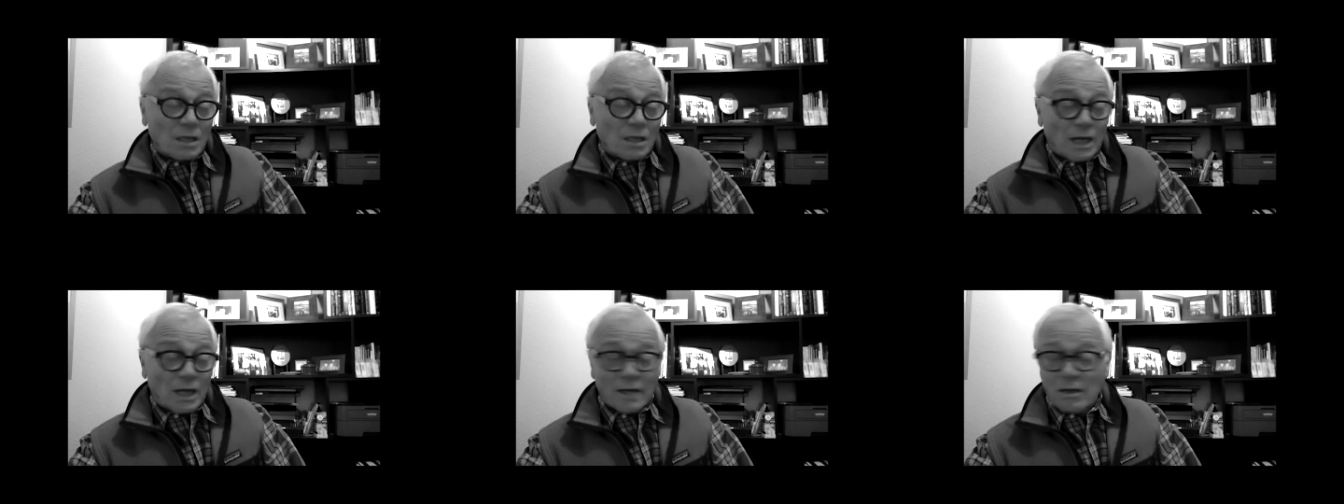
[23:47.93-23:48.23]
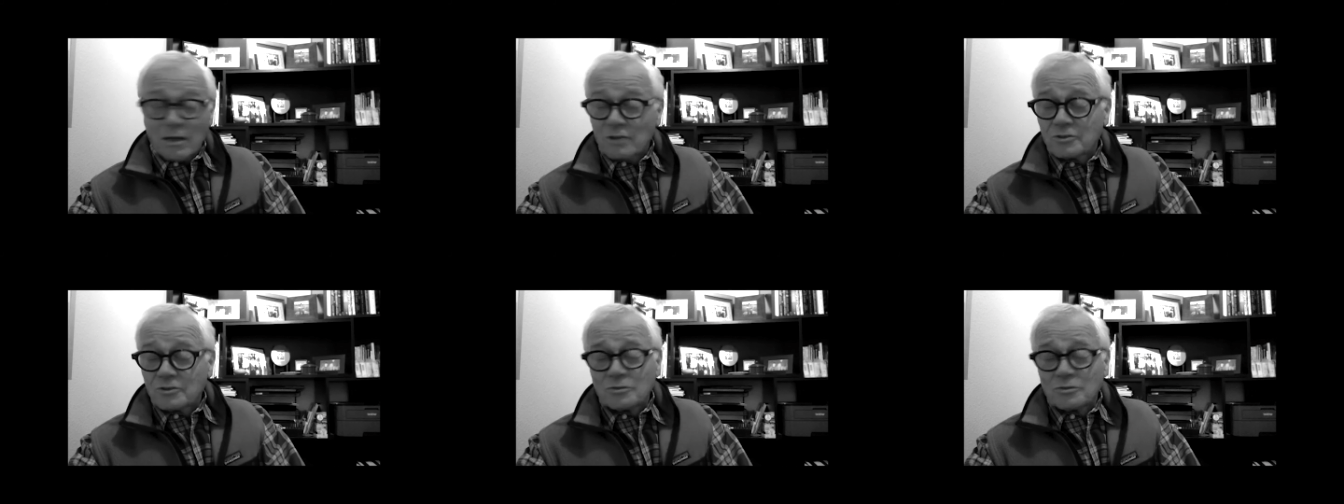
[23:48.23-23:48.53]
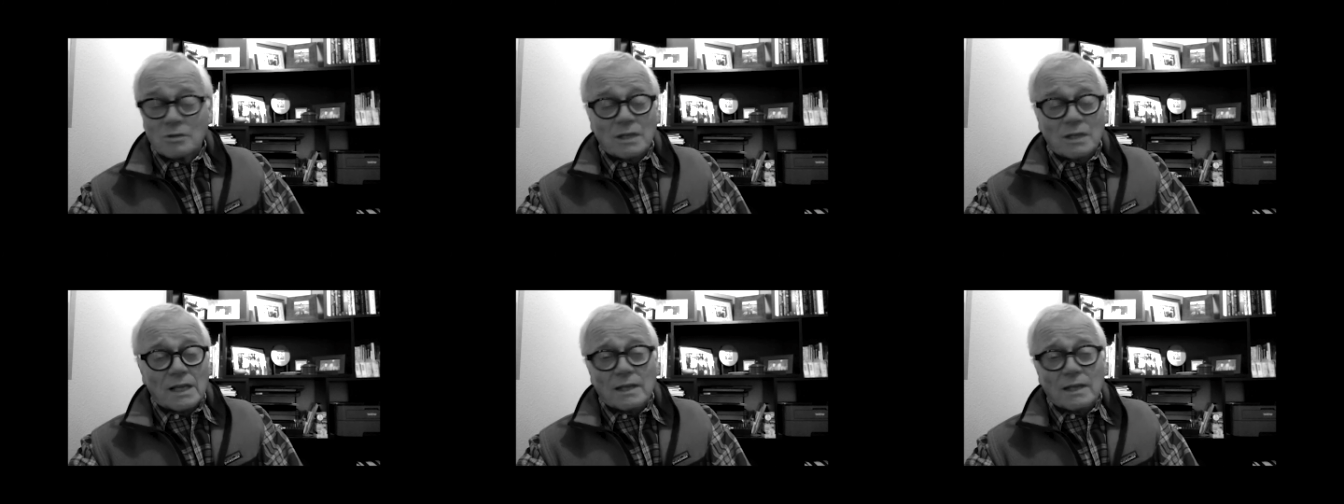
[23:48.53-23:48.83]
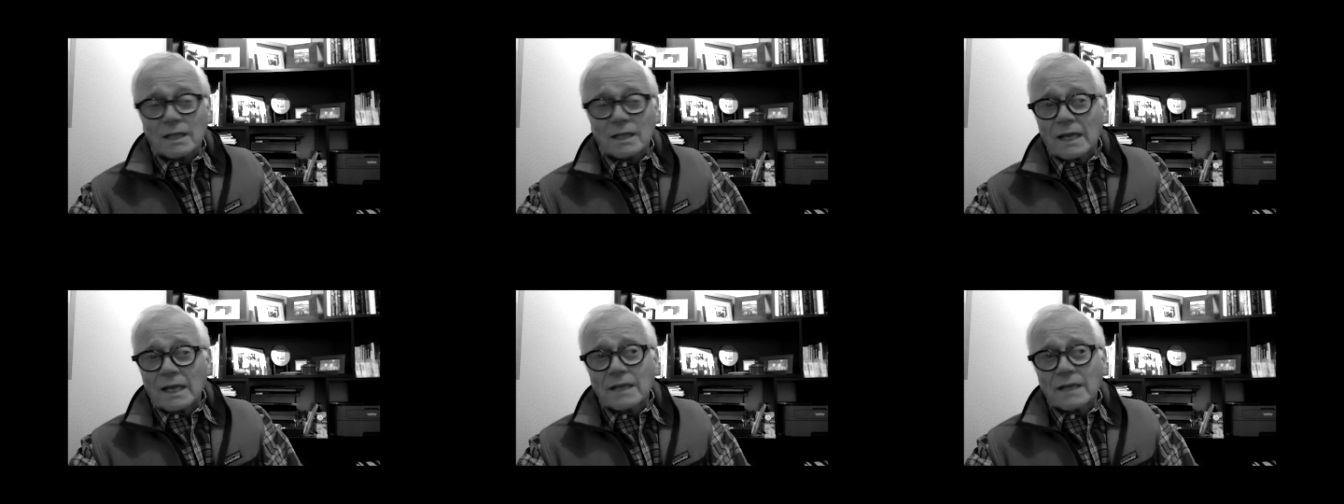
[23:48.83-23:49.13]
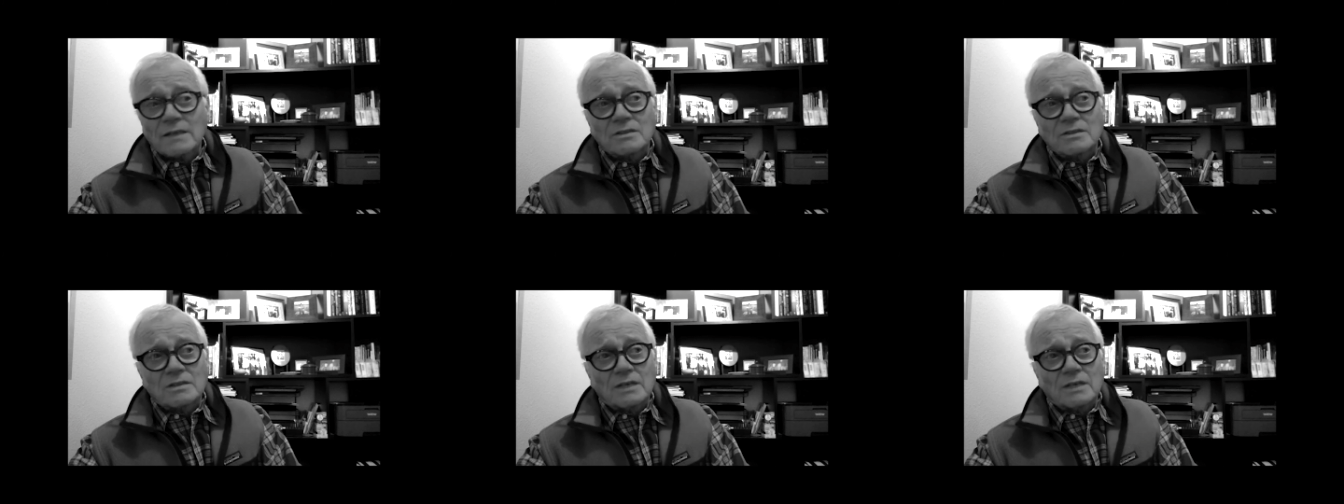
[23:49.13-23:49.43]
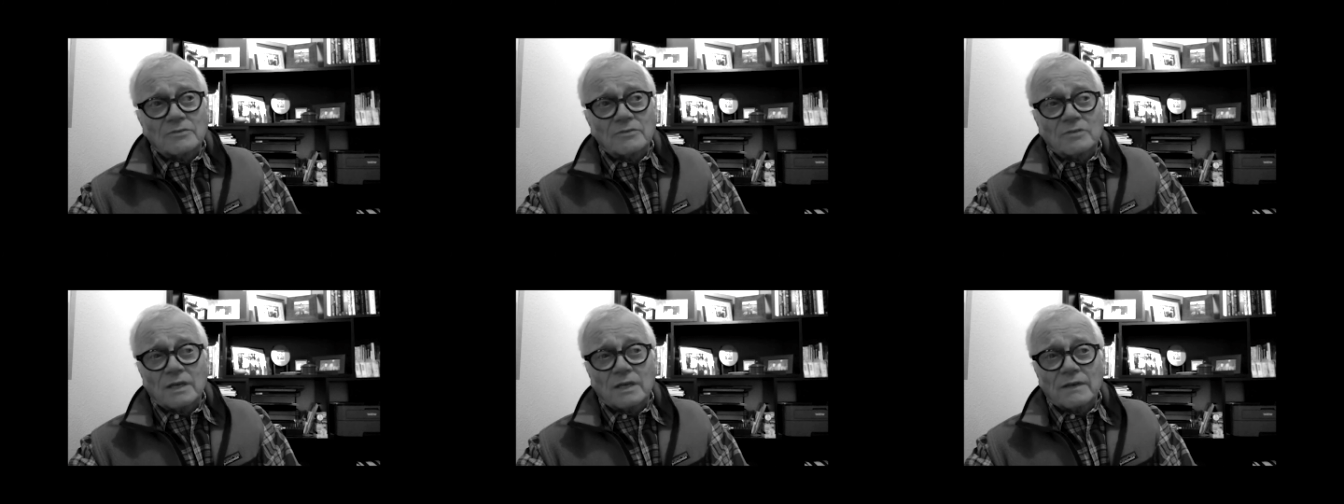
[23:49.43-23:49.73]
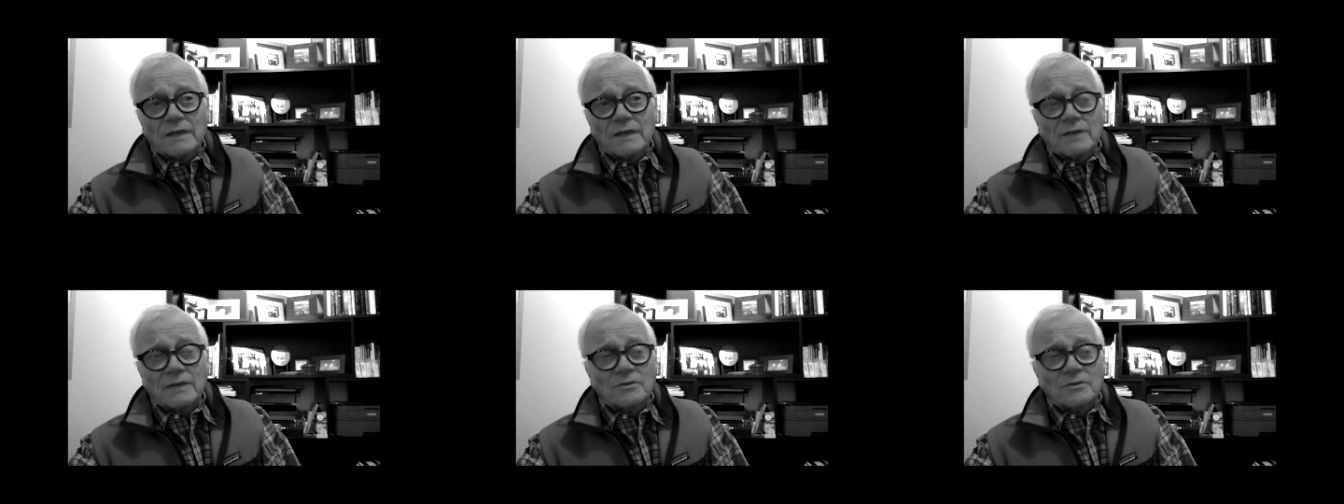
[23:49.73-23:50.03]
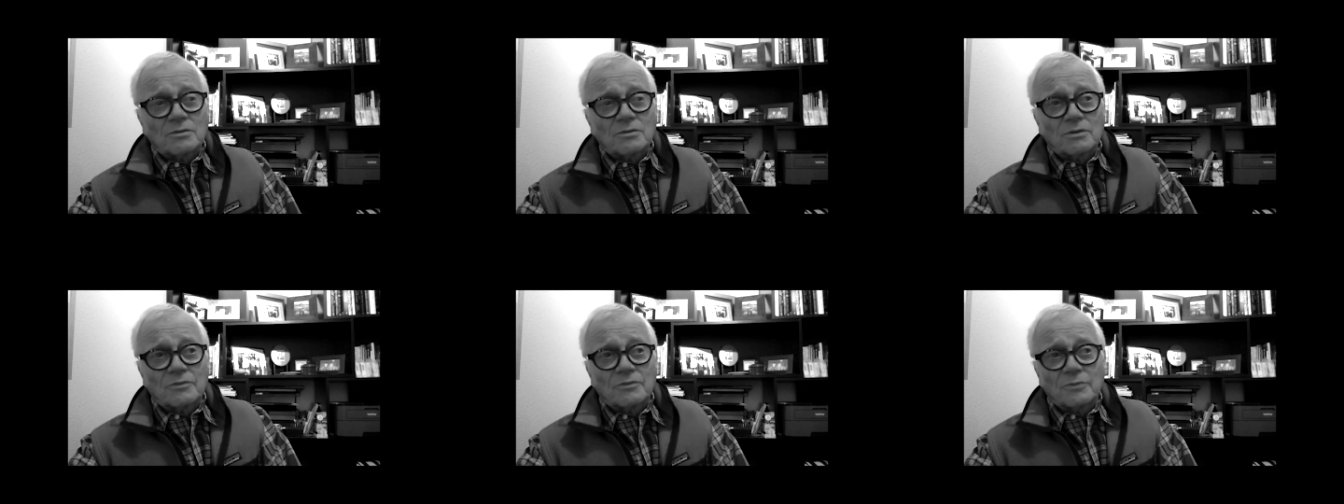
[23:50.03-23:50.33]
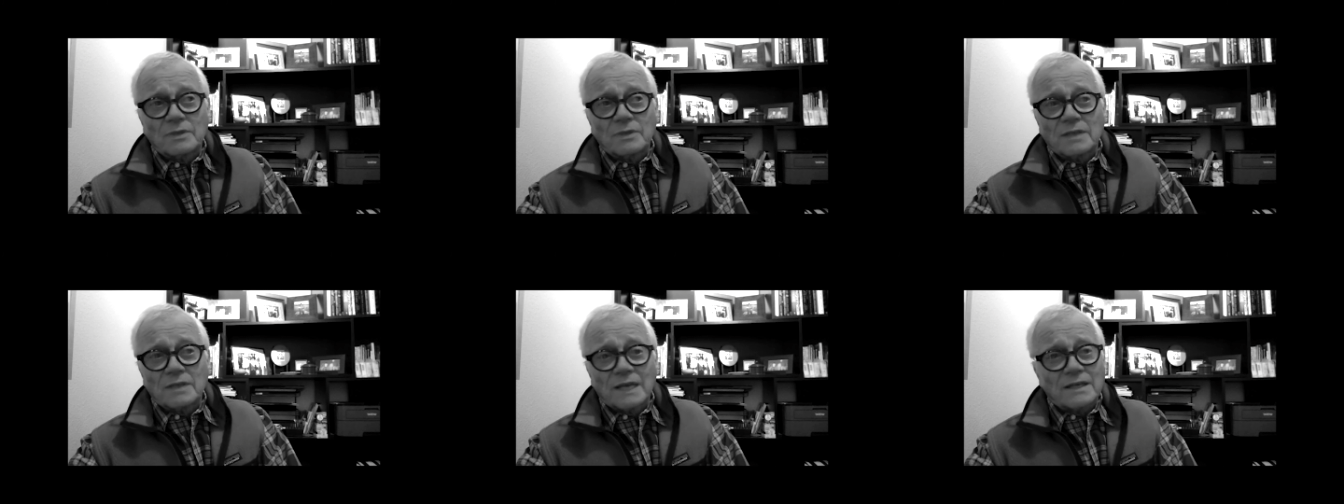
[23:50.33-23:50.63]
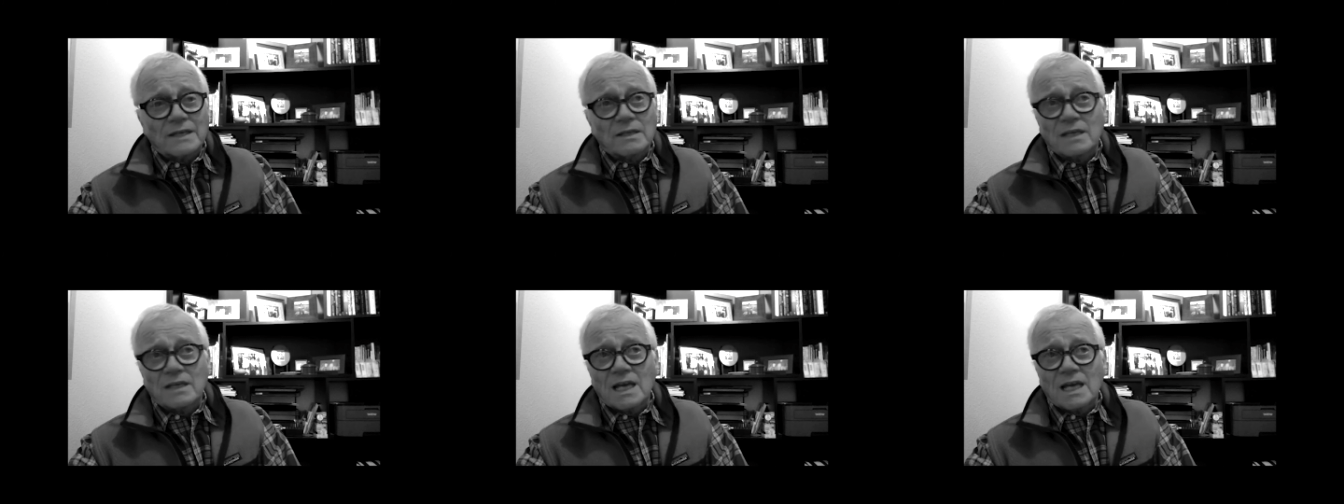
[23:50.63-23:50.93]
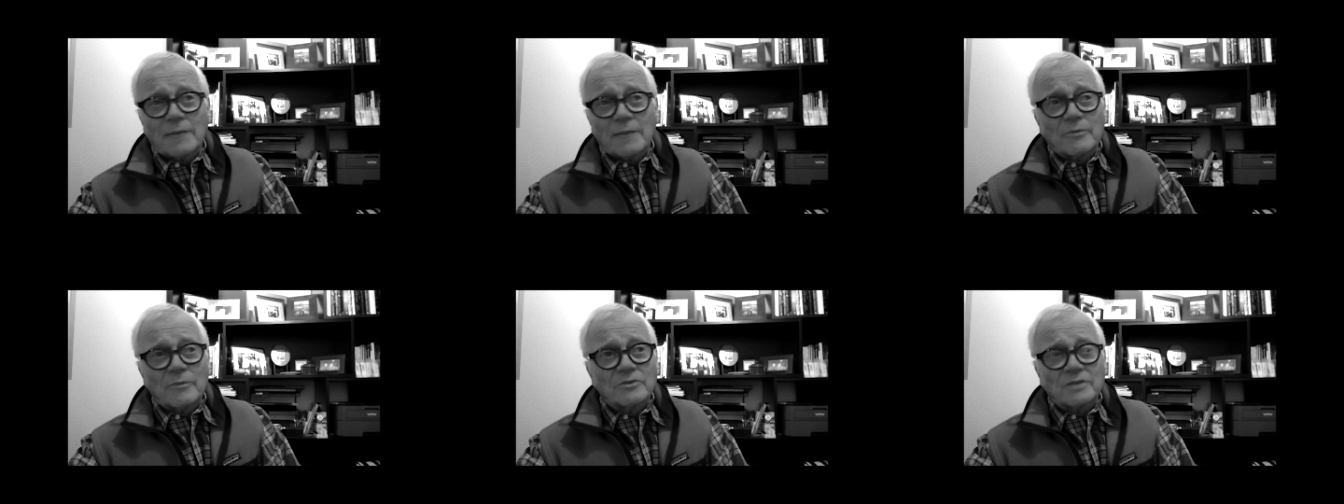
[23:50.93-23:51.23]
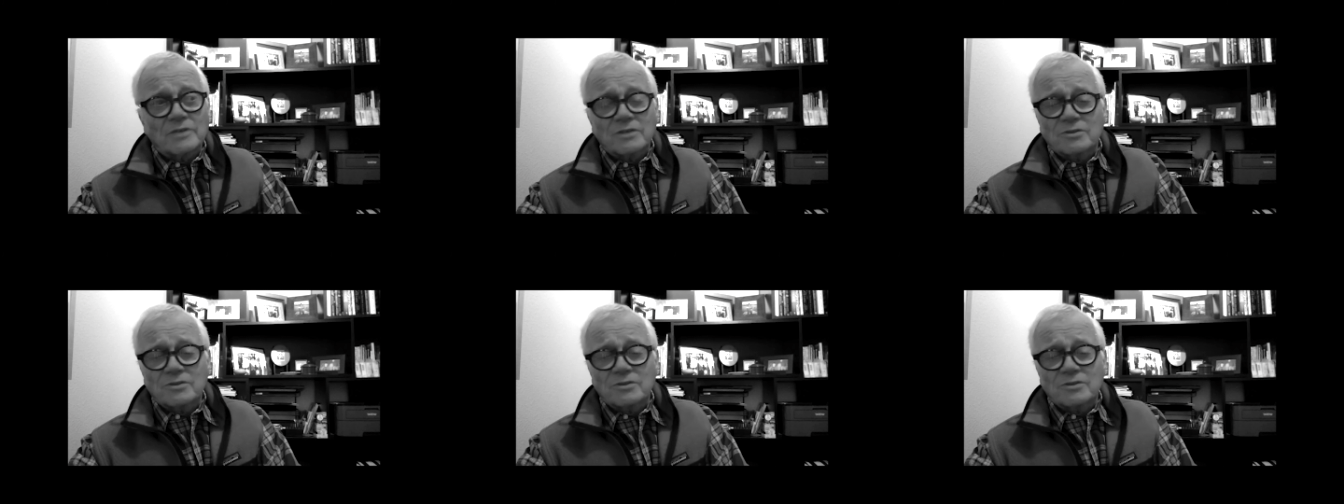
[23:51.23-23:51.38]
I also do a lot of Leica stuff. So I got two or three Leica cameras.